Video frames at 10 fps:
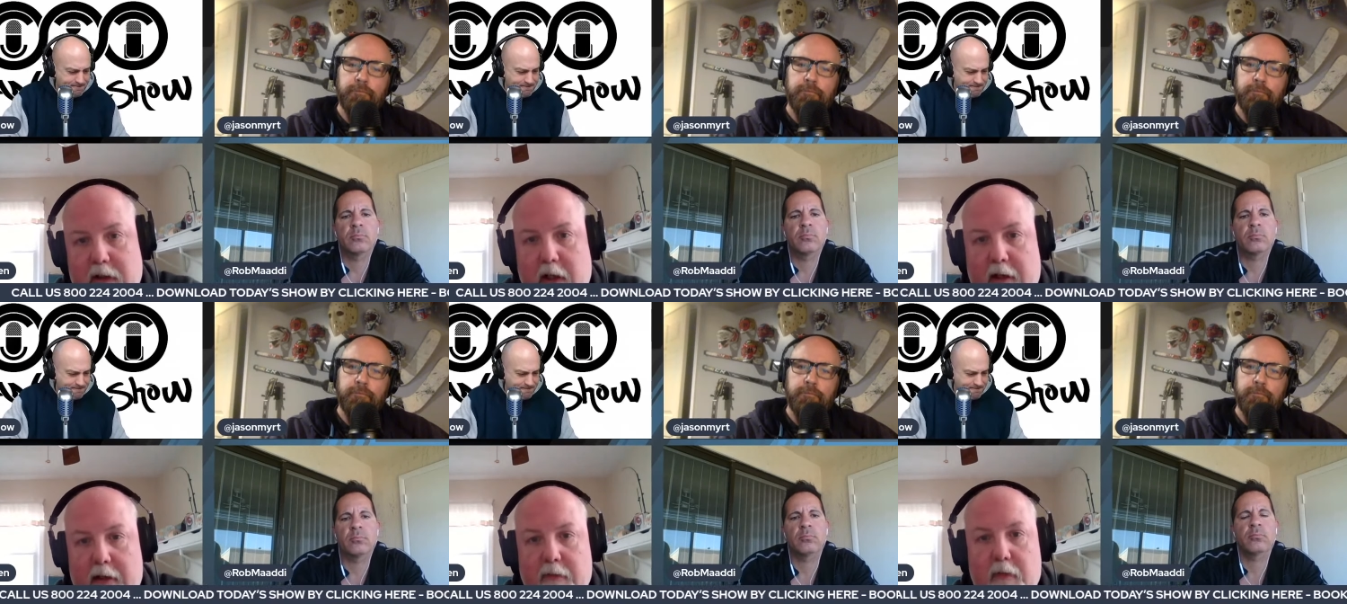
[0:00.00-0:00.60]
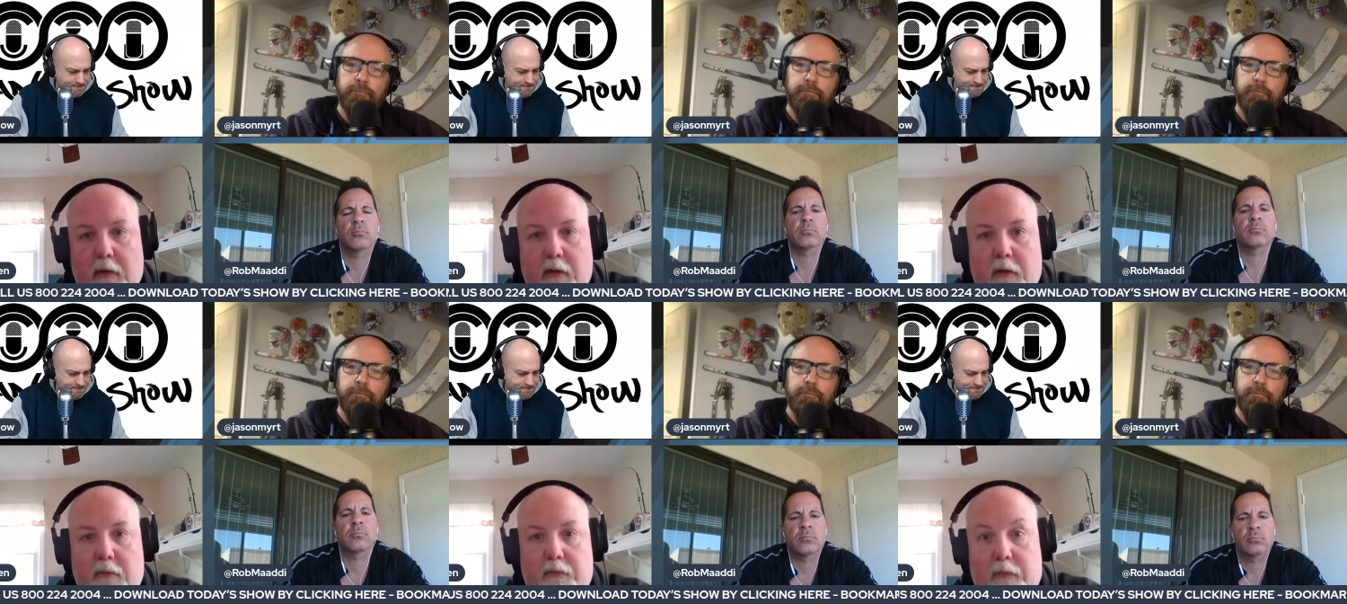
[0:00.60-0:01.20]
Speaker 1: Say,
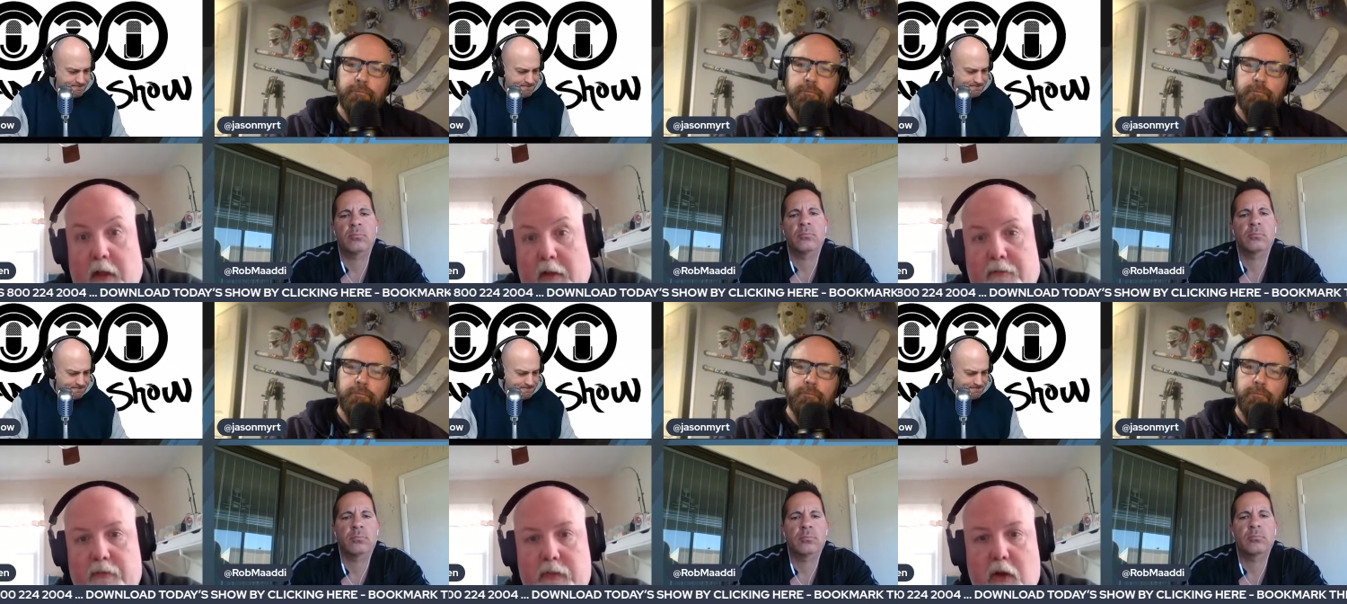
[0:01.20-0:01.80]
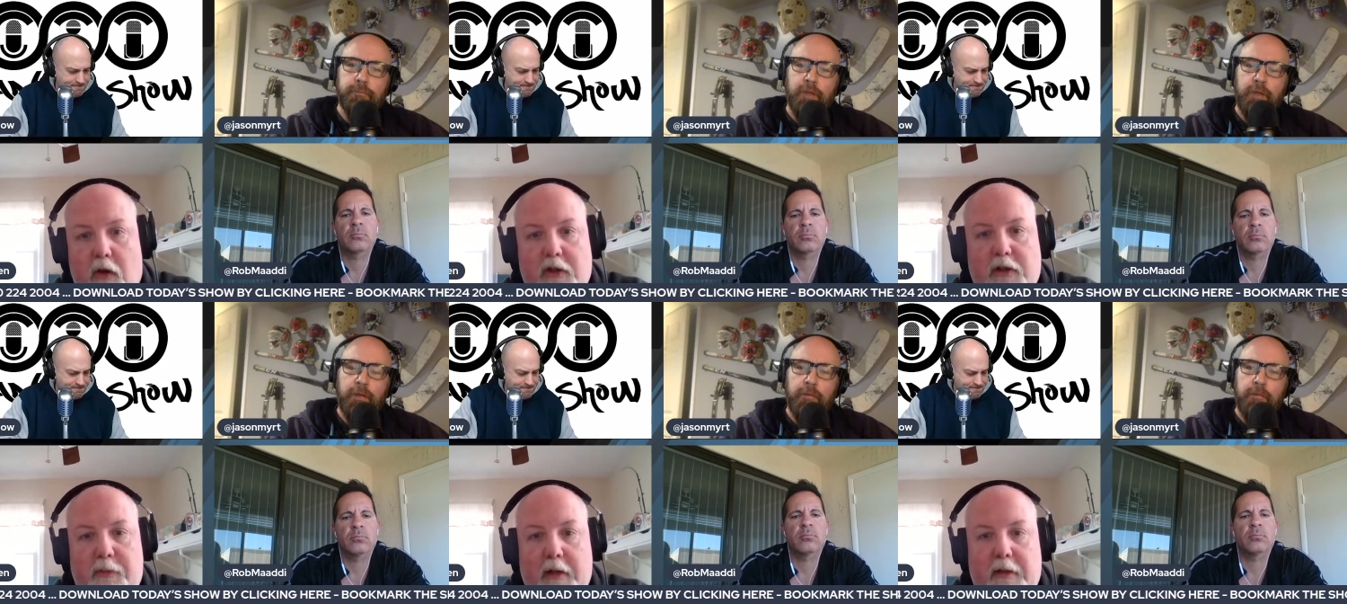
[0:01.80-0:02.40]
you know,
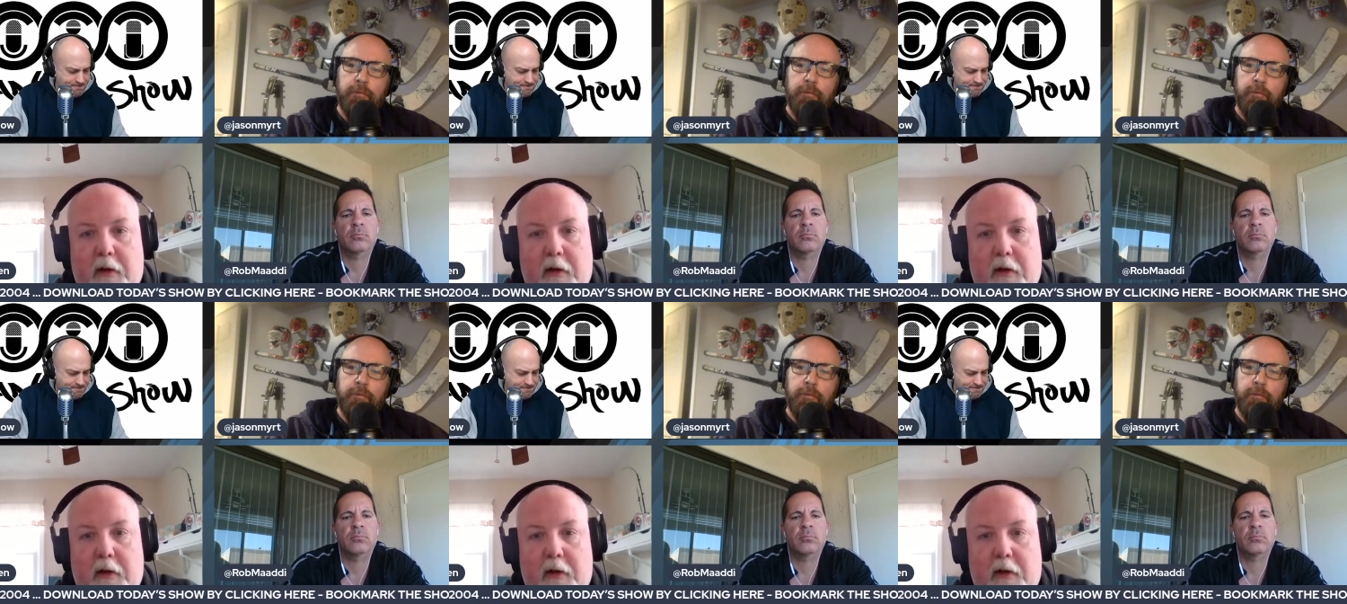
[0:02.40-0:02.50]
Chargers might